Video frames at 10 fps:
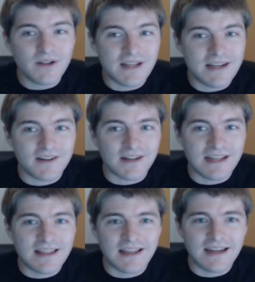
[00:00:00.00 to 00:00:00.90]
clean
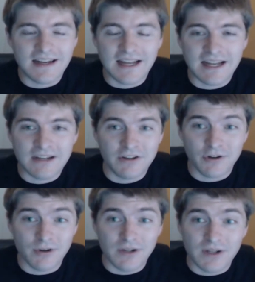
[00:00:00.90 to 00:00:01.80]
underneath it and
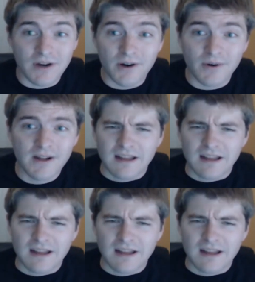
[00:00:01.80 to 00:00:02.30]
you're good to go.